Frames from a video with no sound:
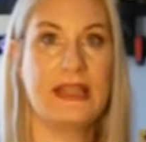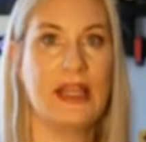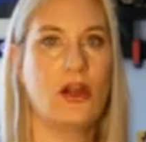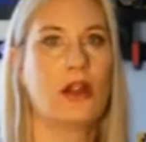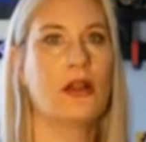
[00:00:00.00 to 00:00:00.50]

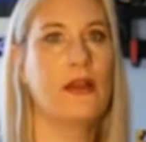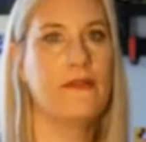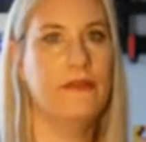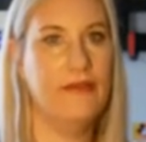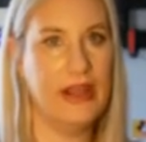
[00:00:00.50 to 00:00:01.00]
that are
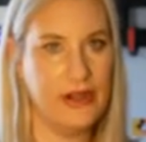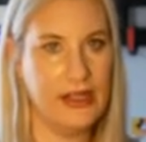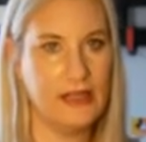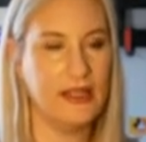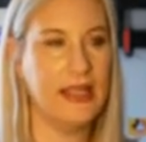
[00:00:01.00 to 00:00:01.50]

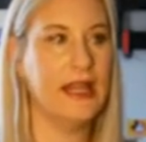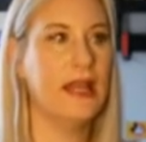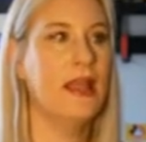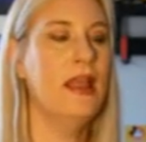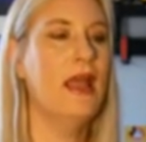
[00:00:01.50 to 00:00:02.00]
very
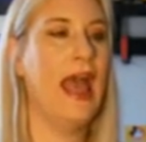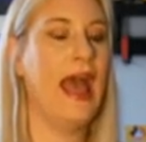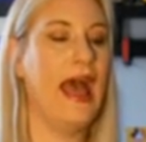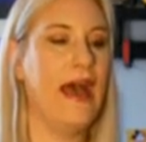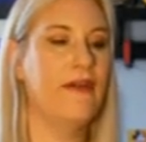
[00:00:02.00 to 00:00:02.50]
clean,
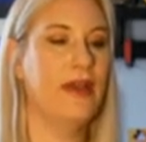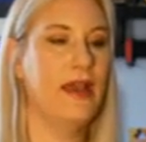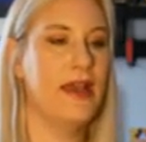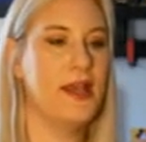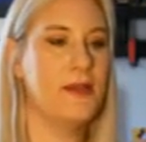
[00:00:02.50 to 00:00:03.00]
have
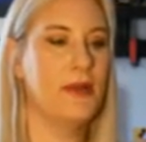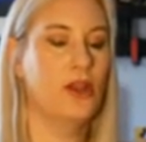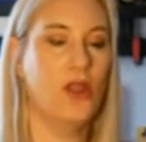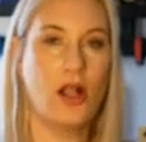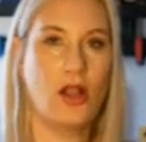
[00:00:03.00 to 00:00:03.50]
a
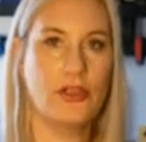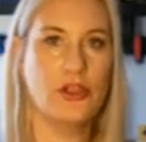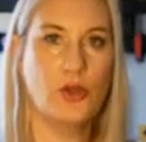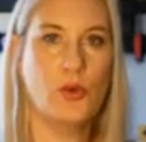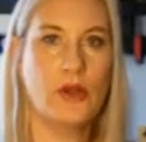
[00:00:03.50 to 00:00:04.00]
lock on the
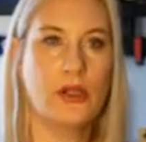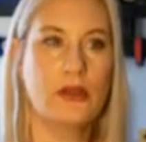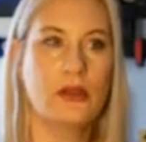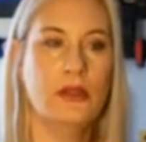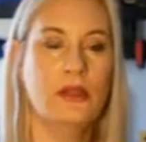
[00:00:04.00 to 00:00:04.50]

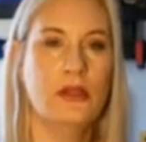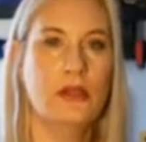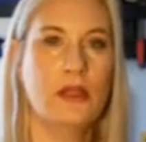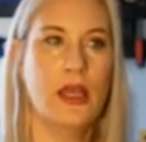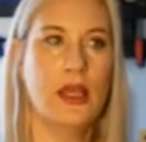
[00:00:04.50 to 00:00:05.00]
door,
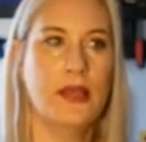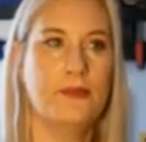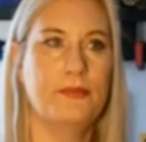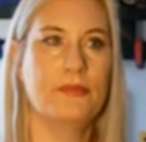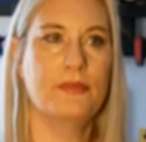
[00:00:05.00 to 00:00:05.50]

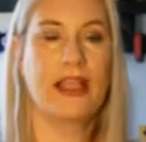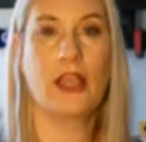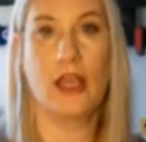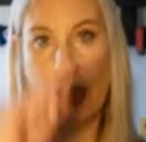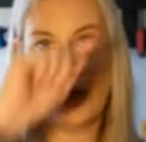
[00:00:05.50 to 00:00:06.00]
like
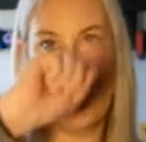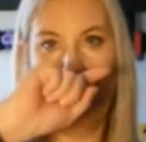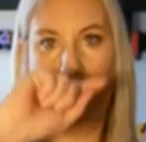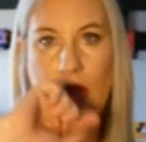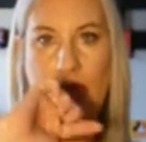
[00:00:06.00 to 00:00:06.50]
a
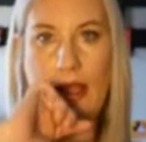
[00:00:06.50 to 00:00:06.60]
code,